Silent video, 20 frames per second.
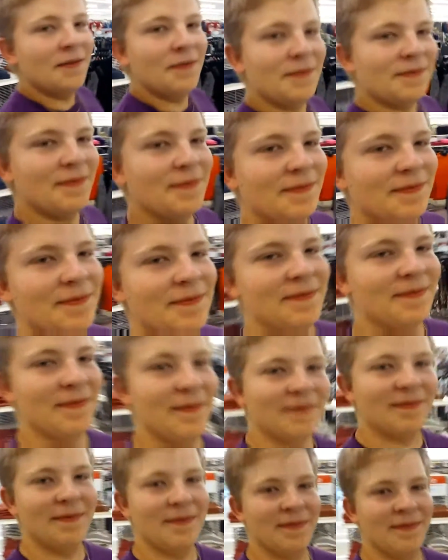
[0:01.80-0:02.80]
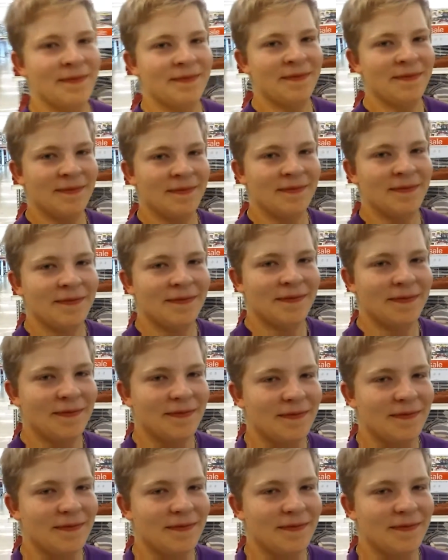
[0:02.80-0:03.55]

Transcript: No one is speaking in this clip.